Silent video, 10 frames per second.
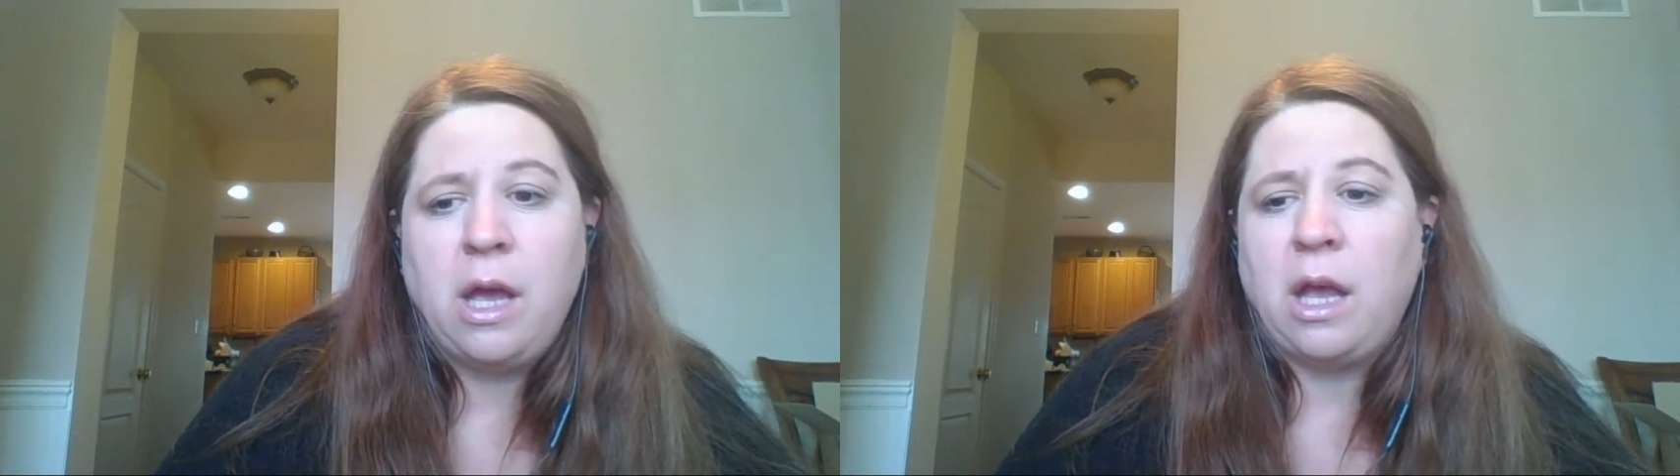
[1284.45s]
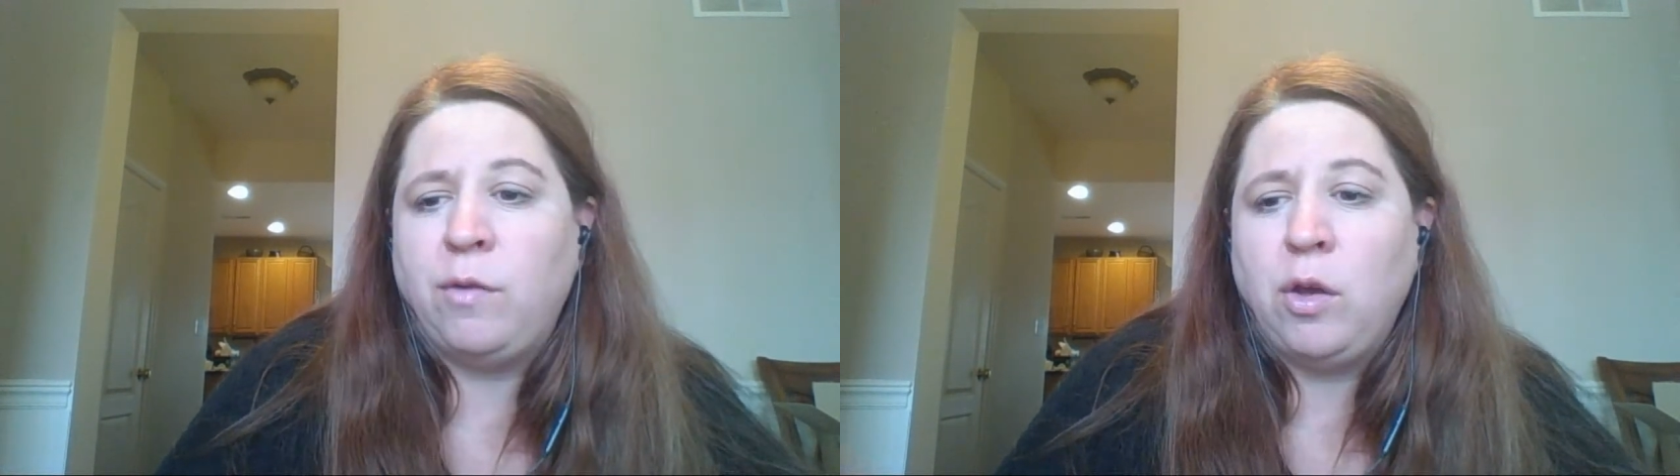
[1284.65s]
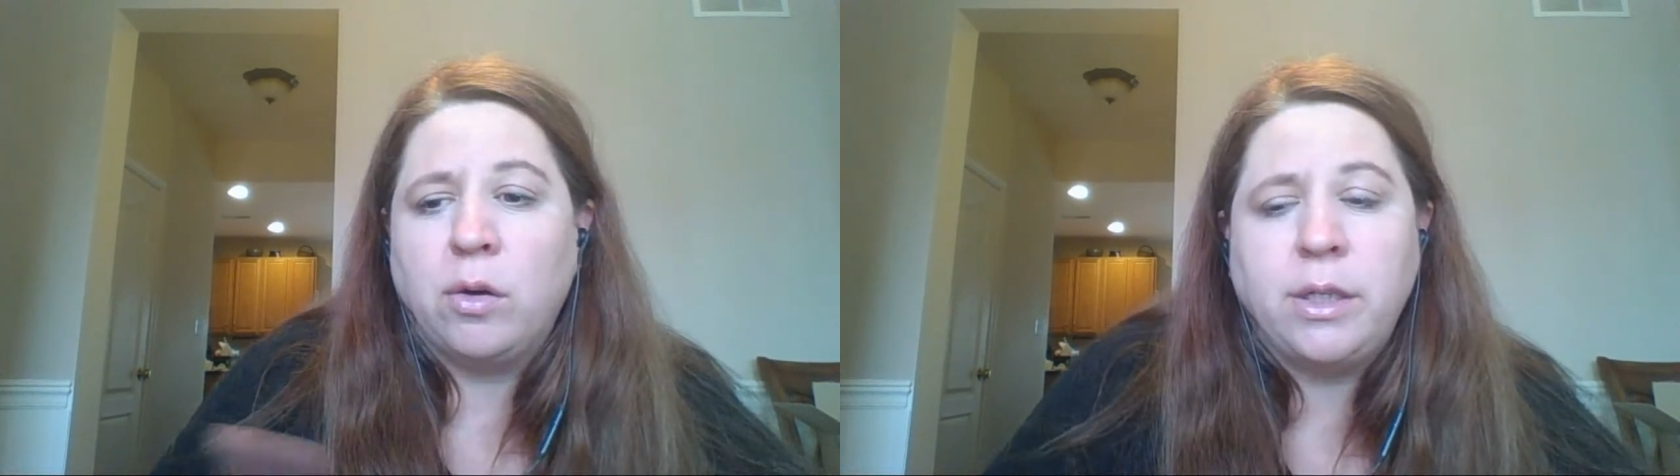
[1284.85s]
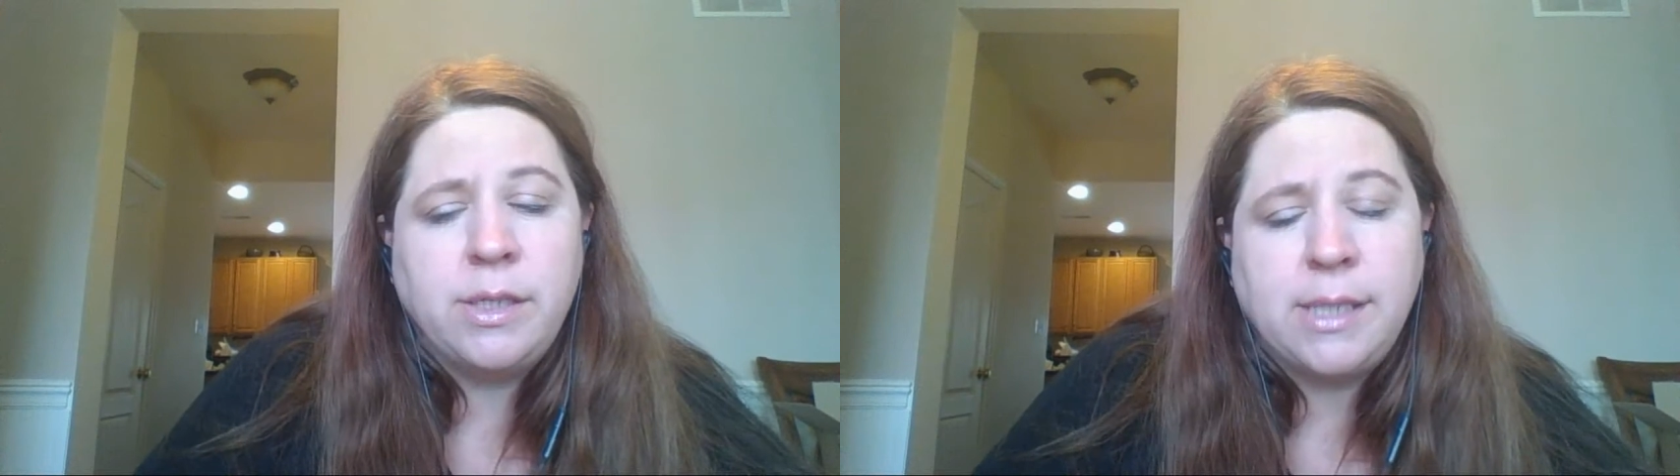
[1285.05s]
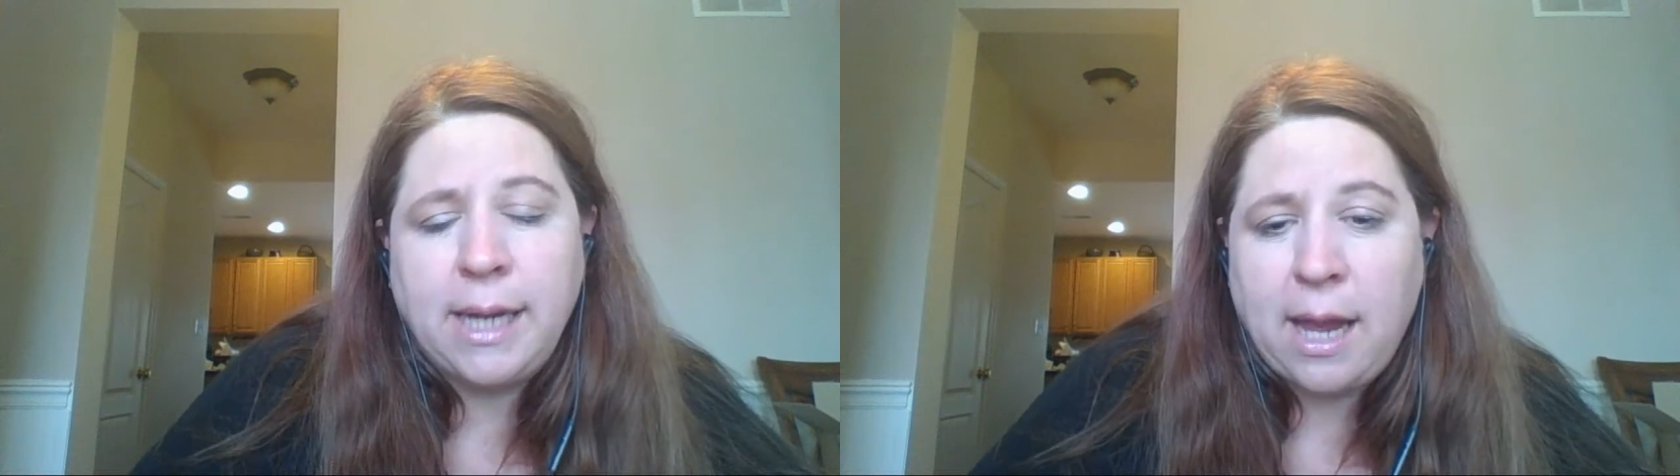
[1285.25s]
If you're
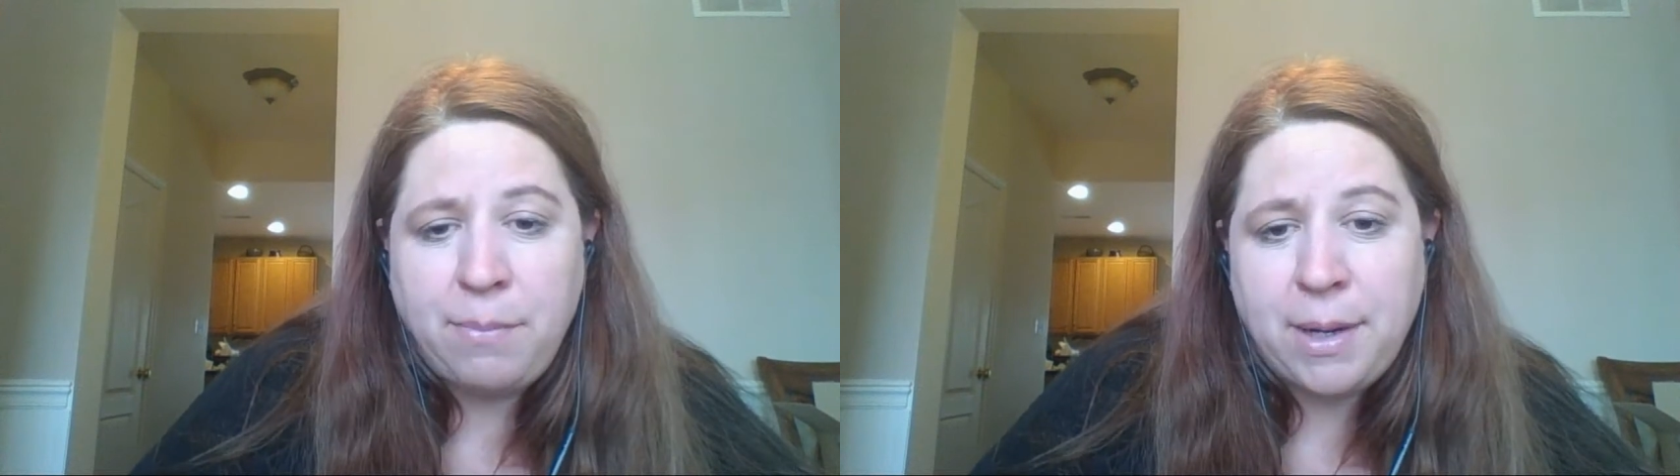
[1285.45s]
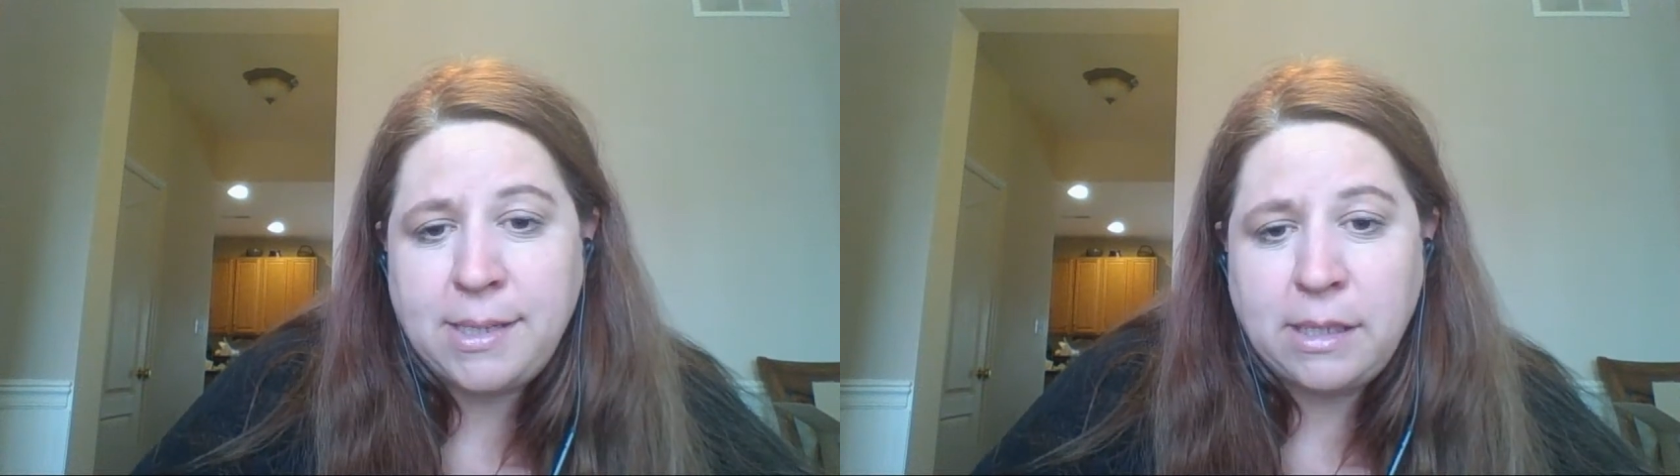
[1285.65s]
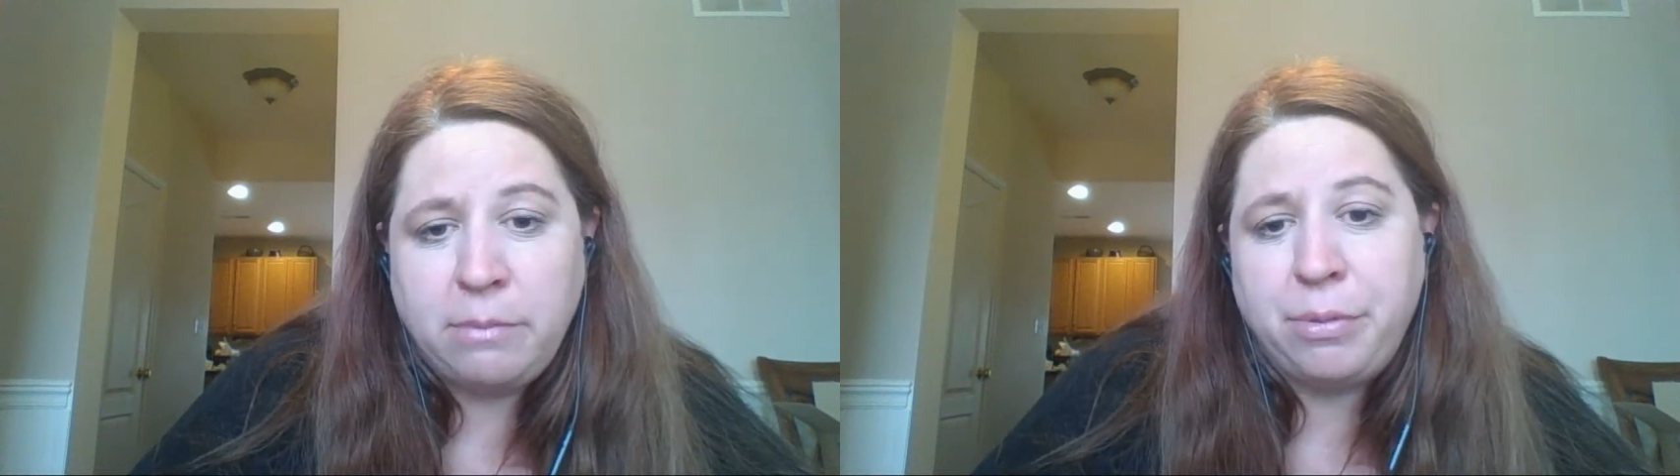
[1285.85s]
using Edpuzzle and